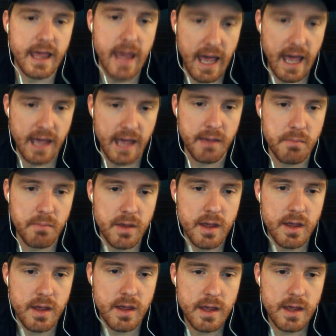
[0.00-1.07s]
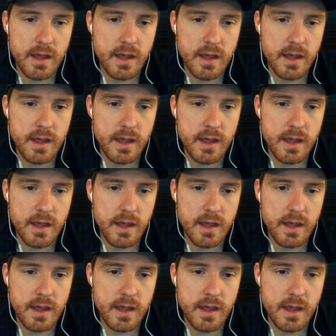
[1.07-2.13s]
game in the
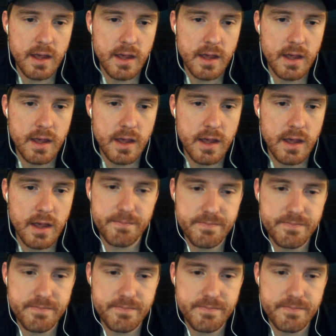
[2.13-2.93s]
fourth quarter.